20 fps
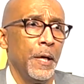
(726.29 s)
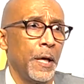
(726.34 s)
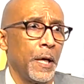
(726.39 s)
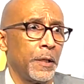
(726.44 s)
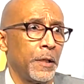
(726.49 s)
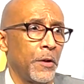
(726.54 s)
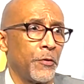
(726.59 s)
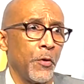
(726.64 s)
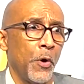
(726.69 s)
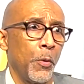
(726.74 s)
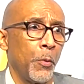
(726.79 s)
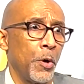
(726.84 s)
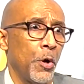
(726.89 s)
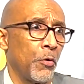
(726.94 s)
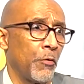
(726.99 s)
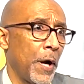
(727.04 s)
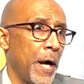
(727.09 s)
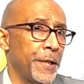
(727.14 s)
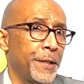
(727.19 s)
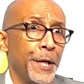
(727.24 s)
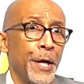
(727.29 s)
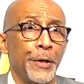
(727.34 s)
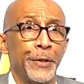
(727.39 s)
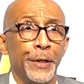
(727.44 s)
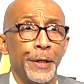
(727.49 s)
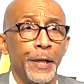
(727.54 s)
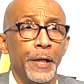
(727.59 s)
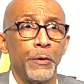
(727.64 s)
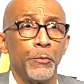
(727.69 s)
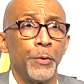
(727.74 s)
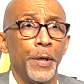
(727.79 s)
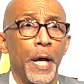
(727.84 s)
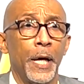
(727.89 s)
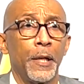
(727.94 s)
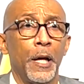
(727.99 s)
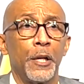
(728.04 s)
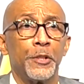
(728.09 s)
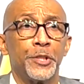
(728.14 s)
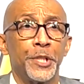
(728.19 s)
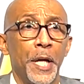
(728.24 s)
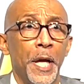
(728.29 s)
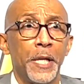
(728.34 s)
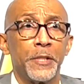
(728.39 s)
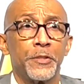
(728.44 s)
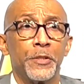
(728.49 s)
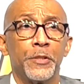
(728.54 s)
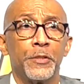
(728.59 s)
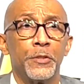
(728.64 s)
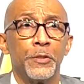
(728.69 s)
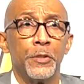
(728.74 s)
And I thought we were right there at the end. We had our chances,